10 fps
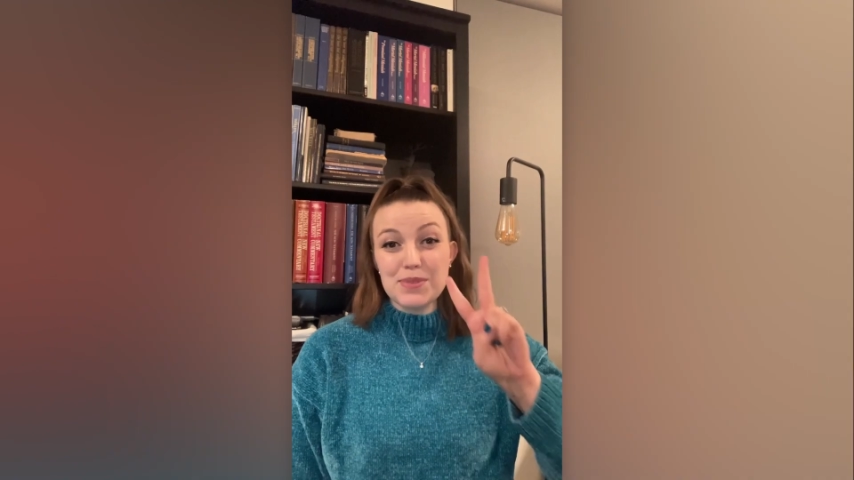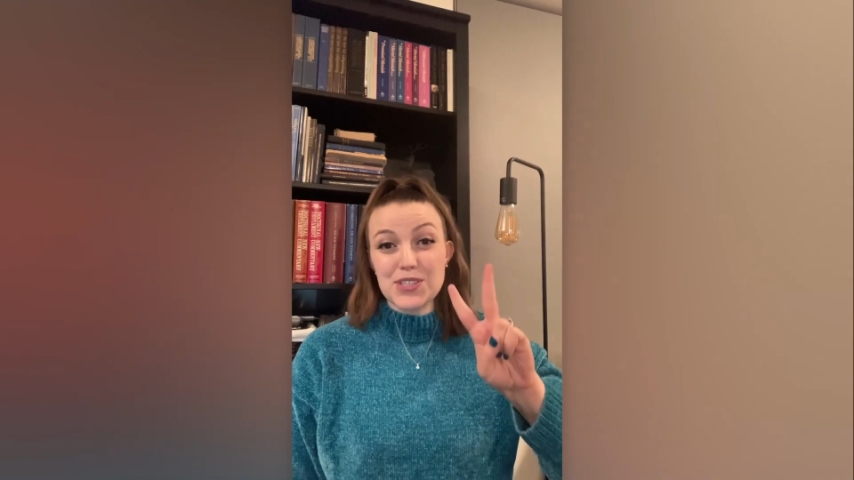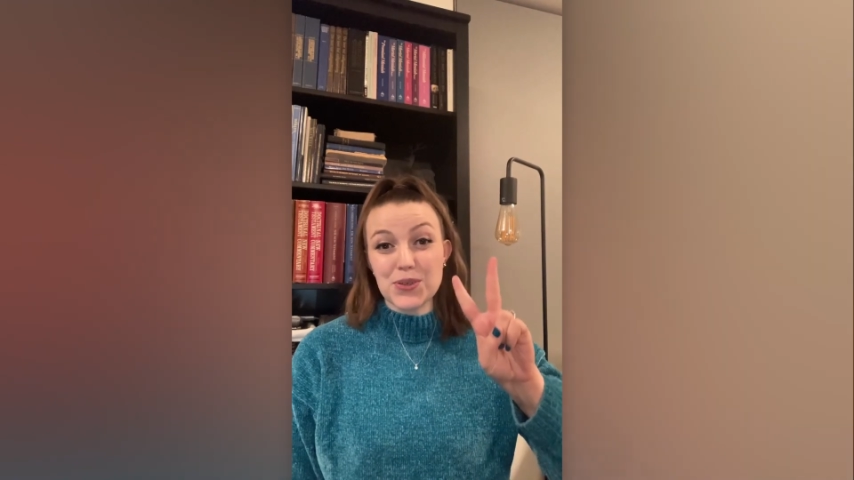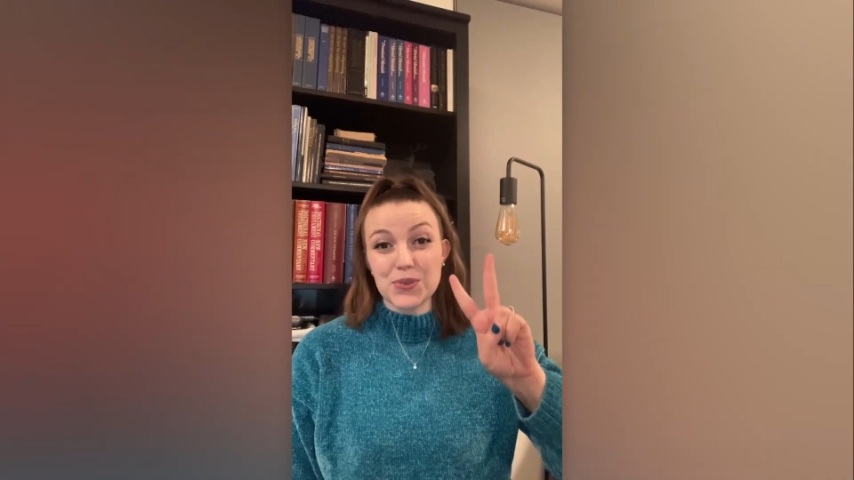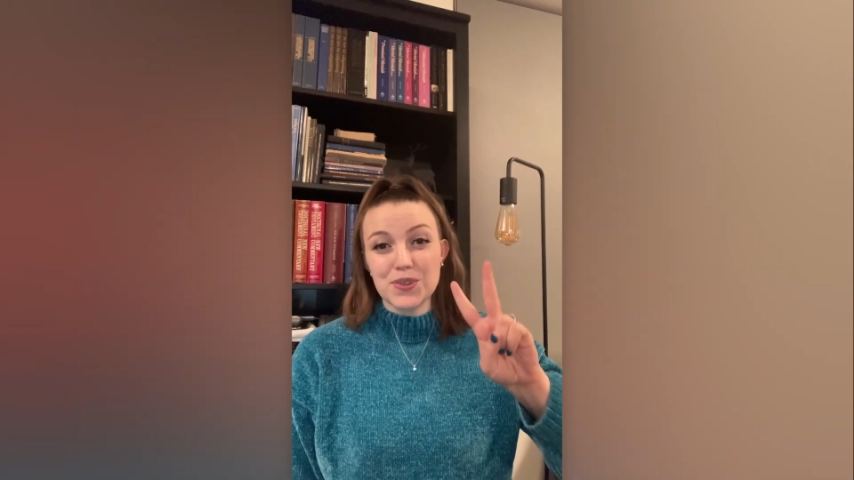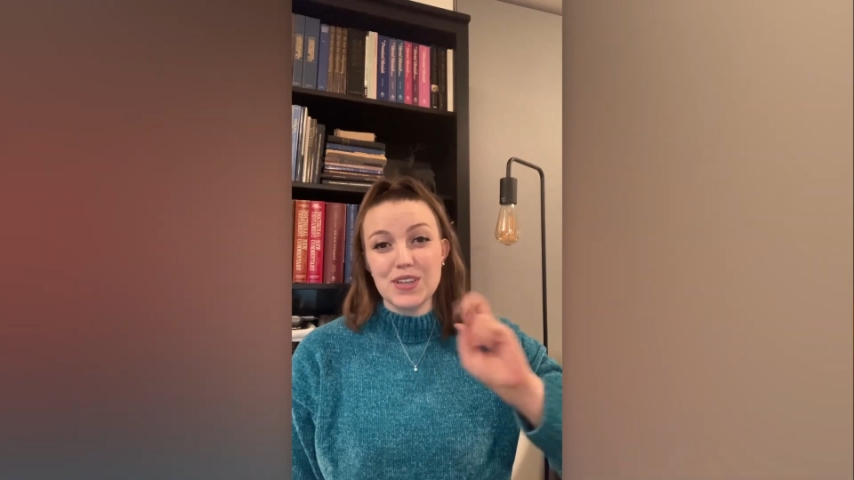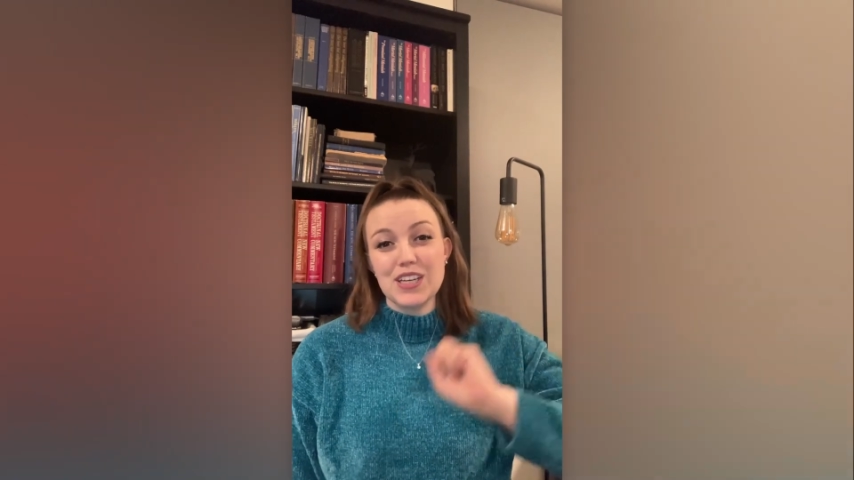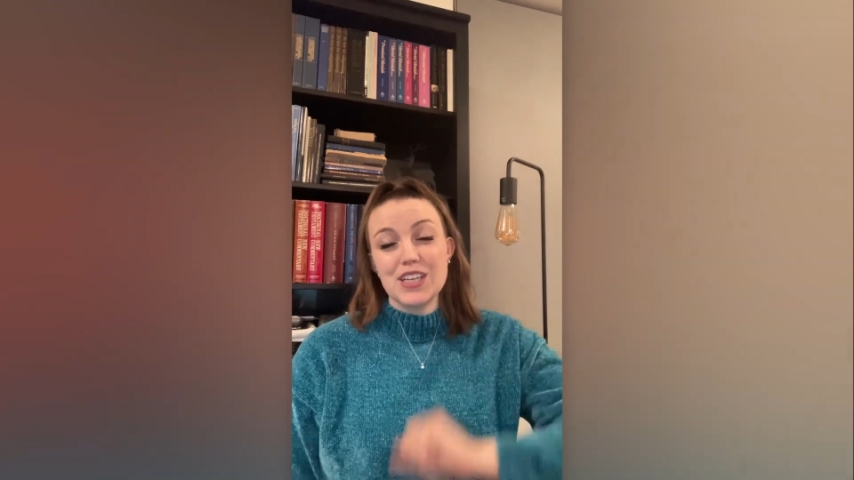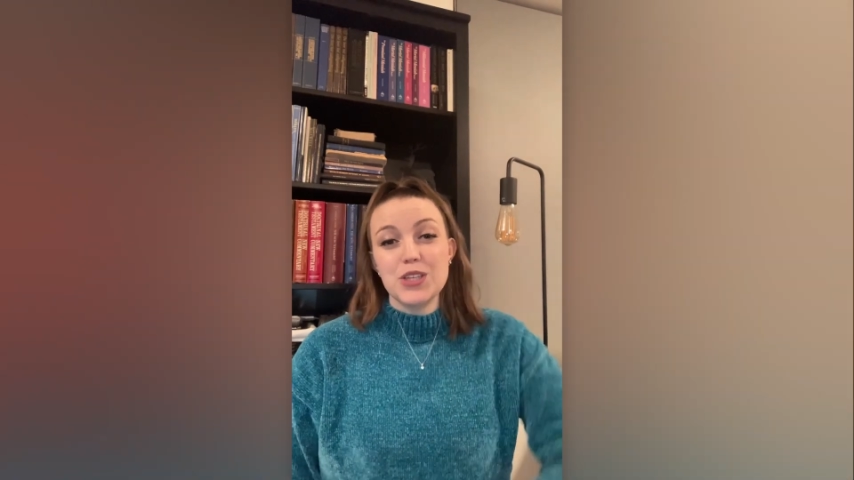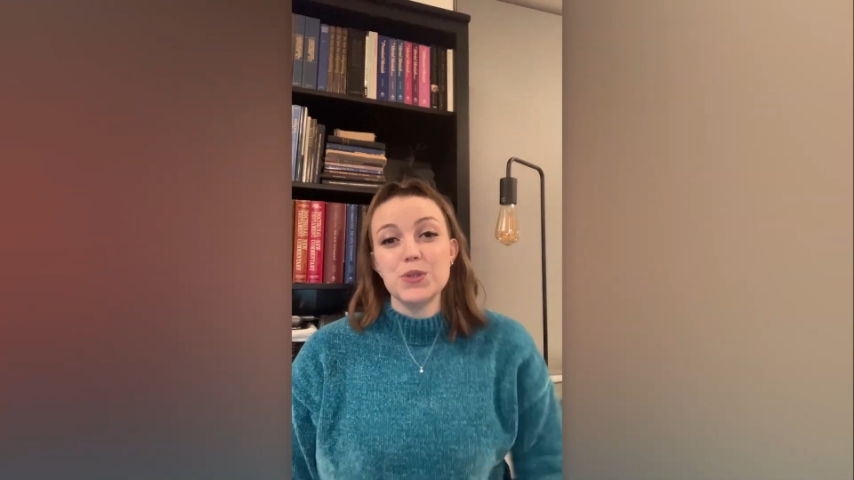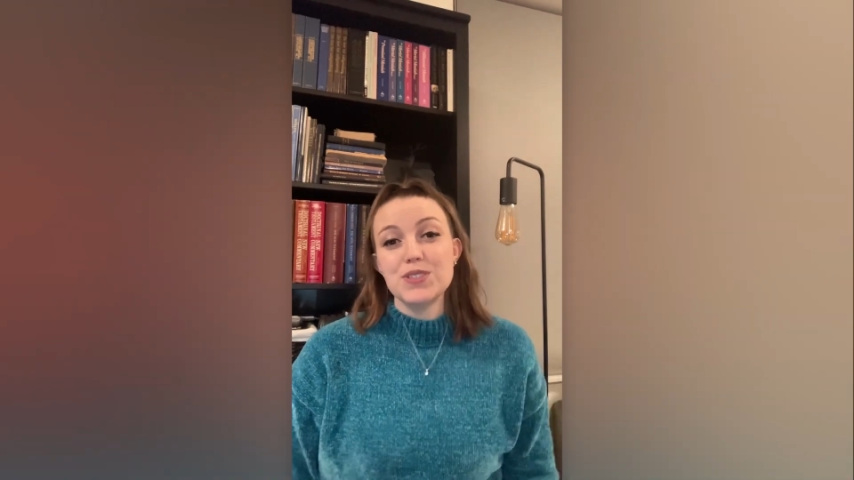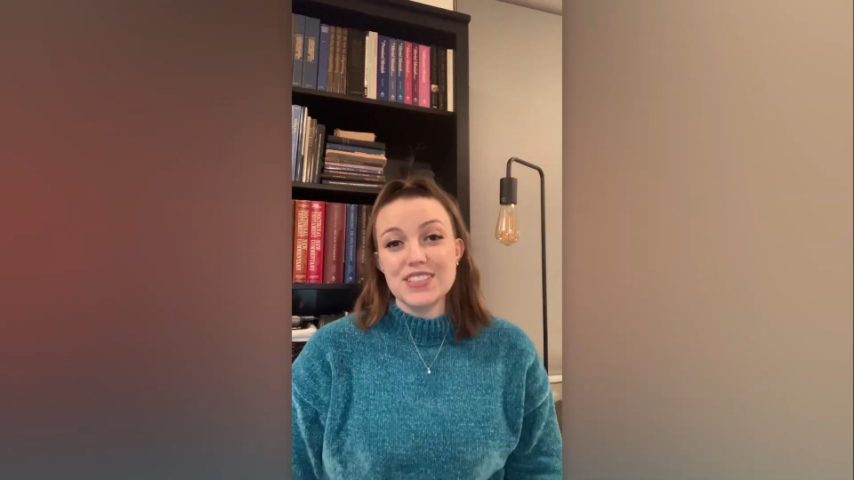two, use